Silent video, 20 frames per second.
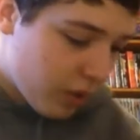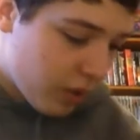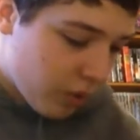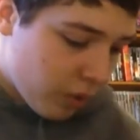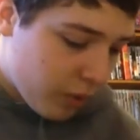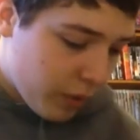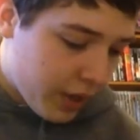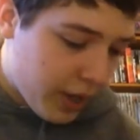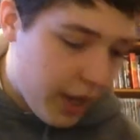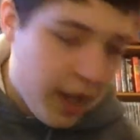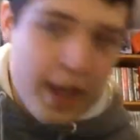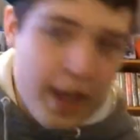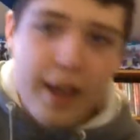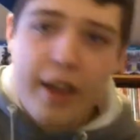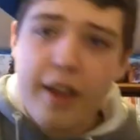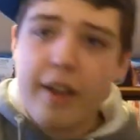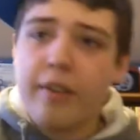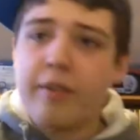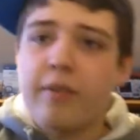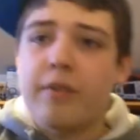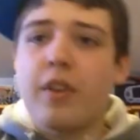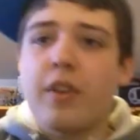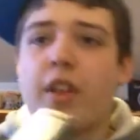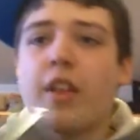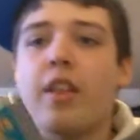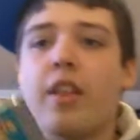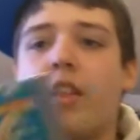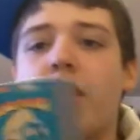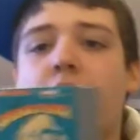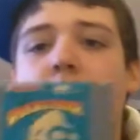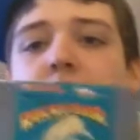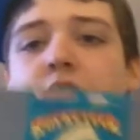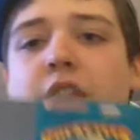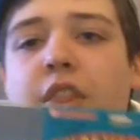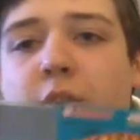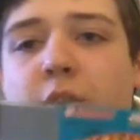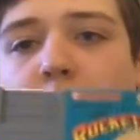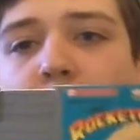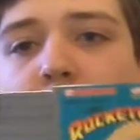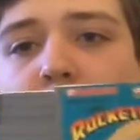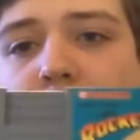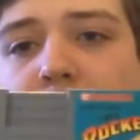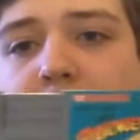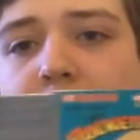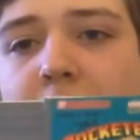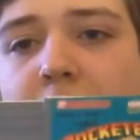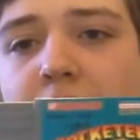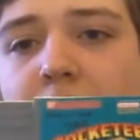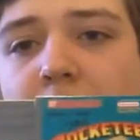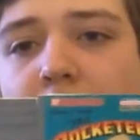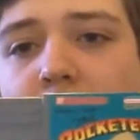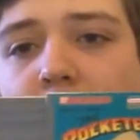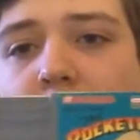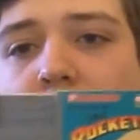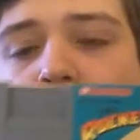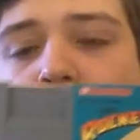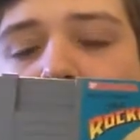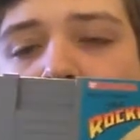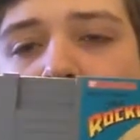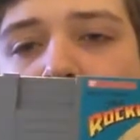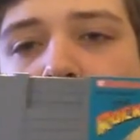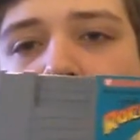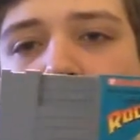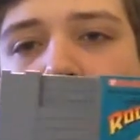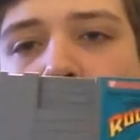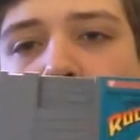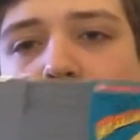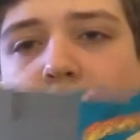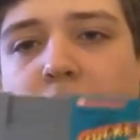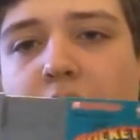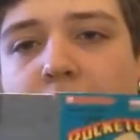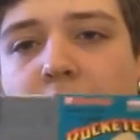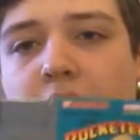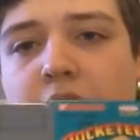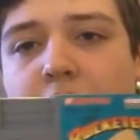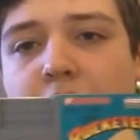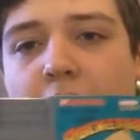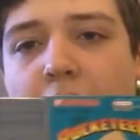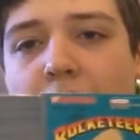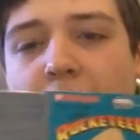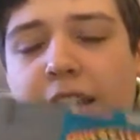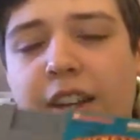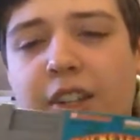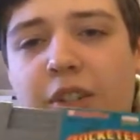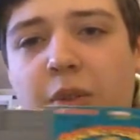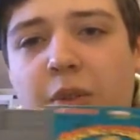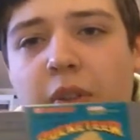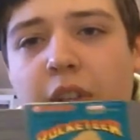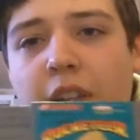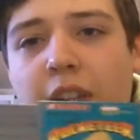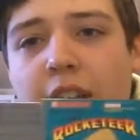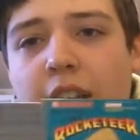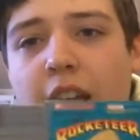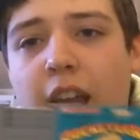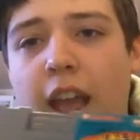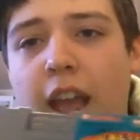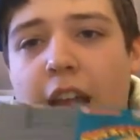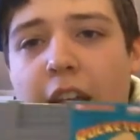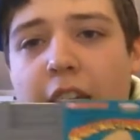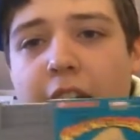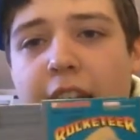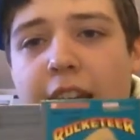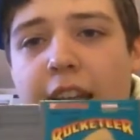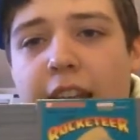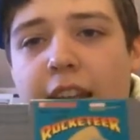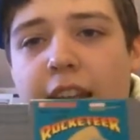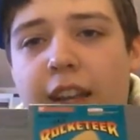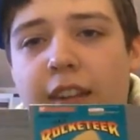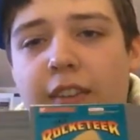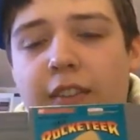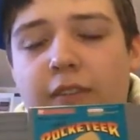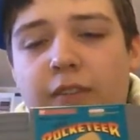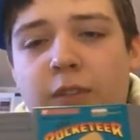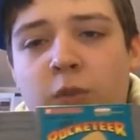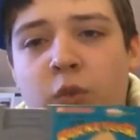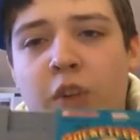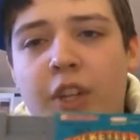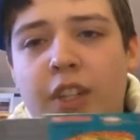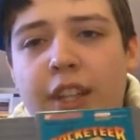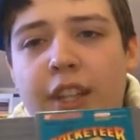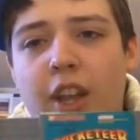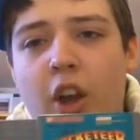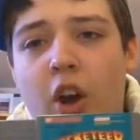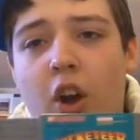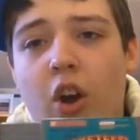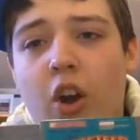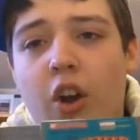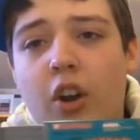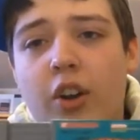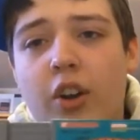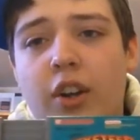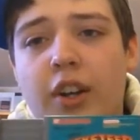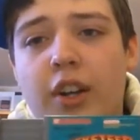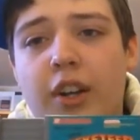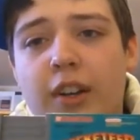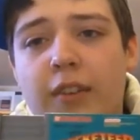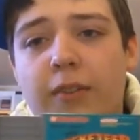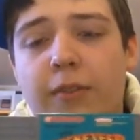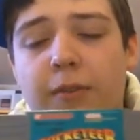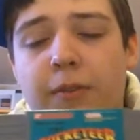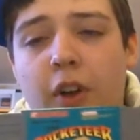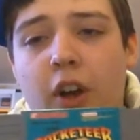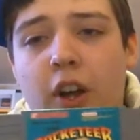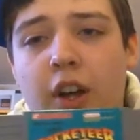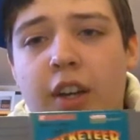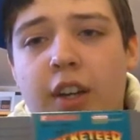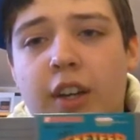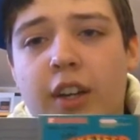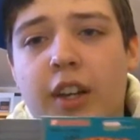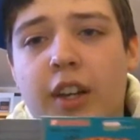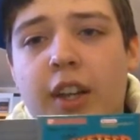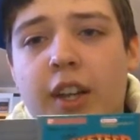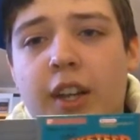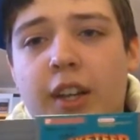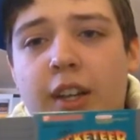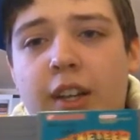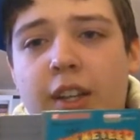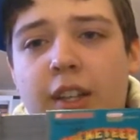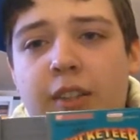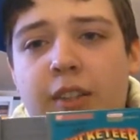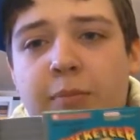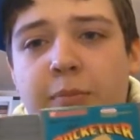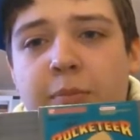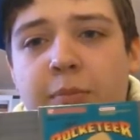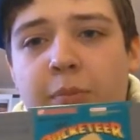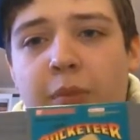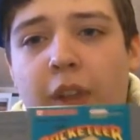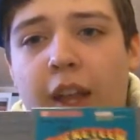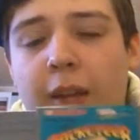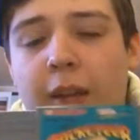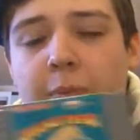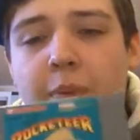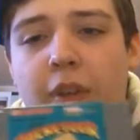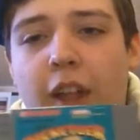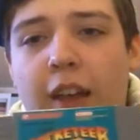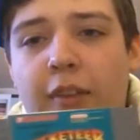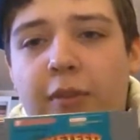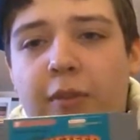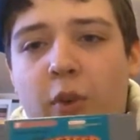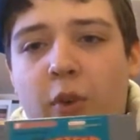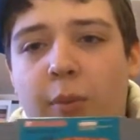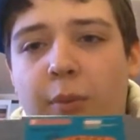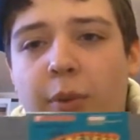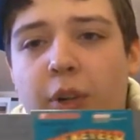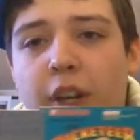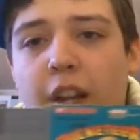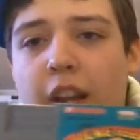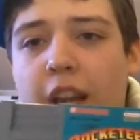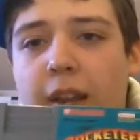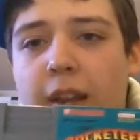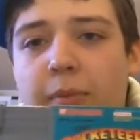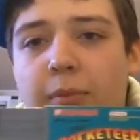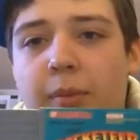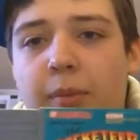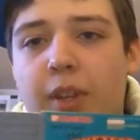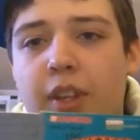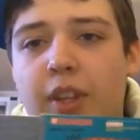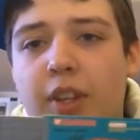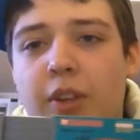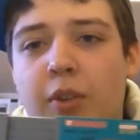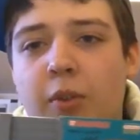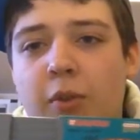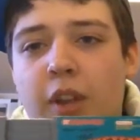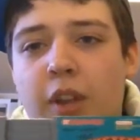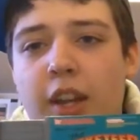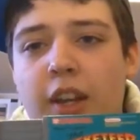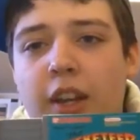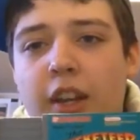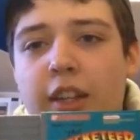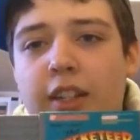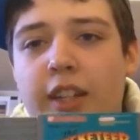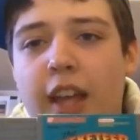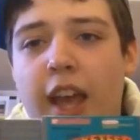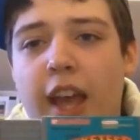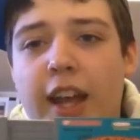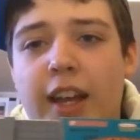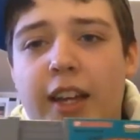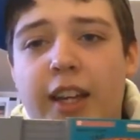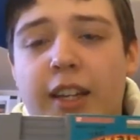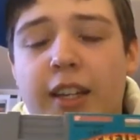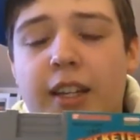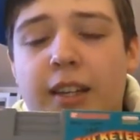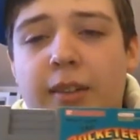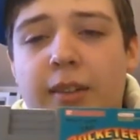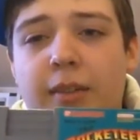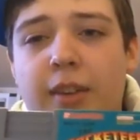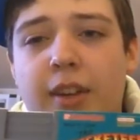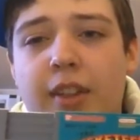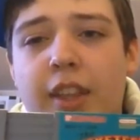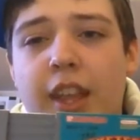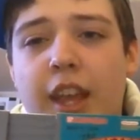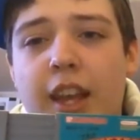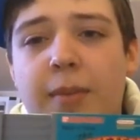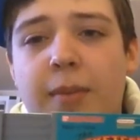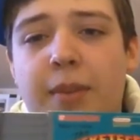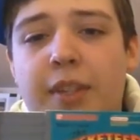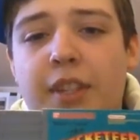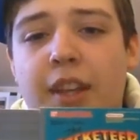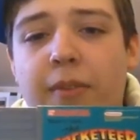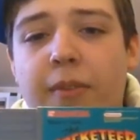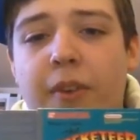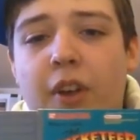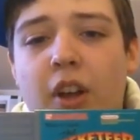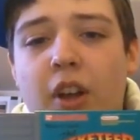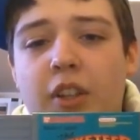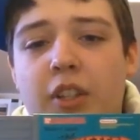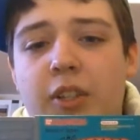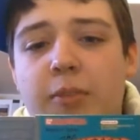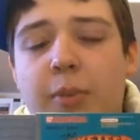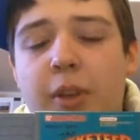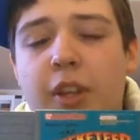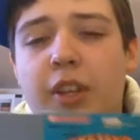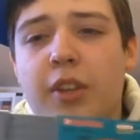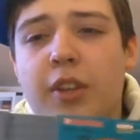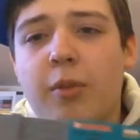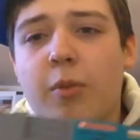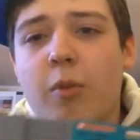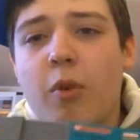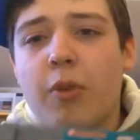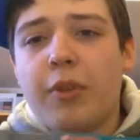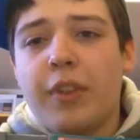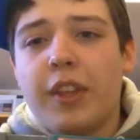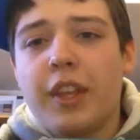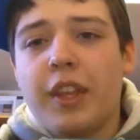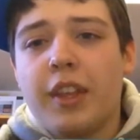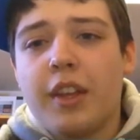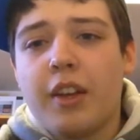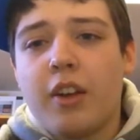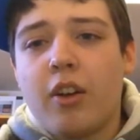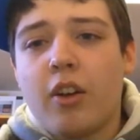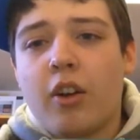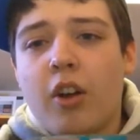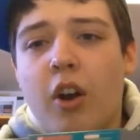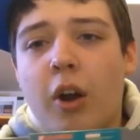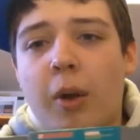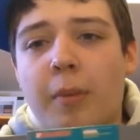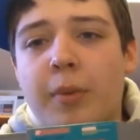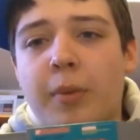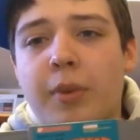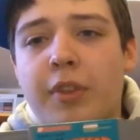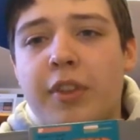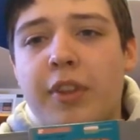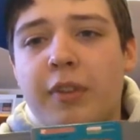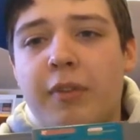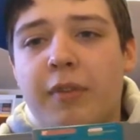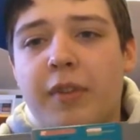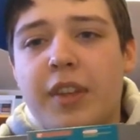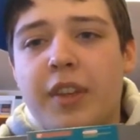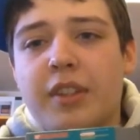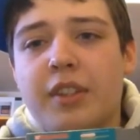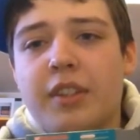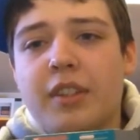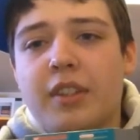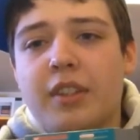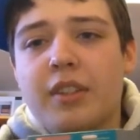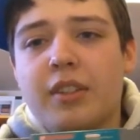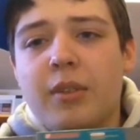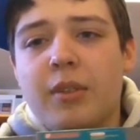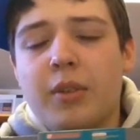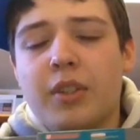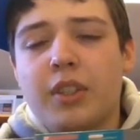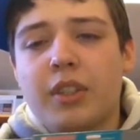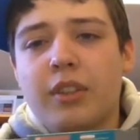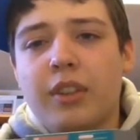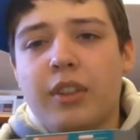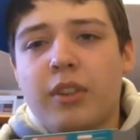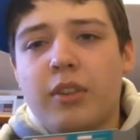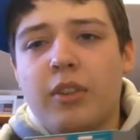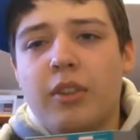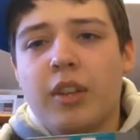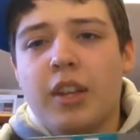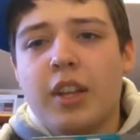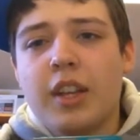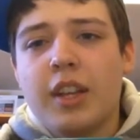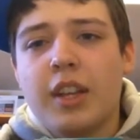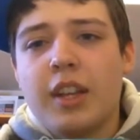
We have The Rocketeer, which is actually a really hard, fun, like, platformer game. You can attack. The enemies have guns, but you only are armed with your fists, so it's a little